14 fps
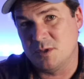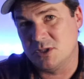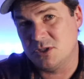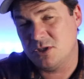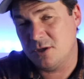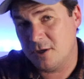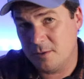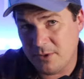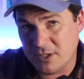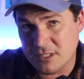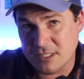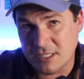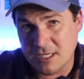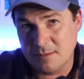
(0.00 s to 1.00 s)
much
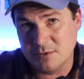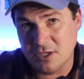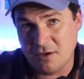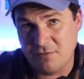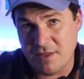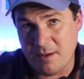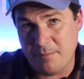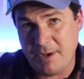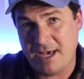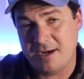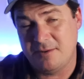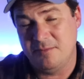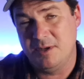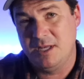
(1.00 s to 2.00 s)
turbulence that comes off that
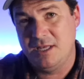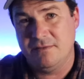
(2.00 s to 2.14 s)
bottom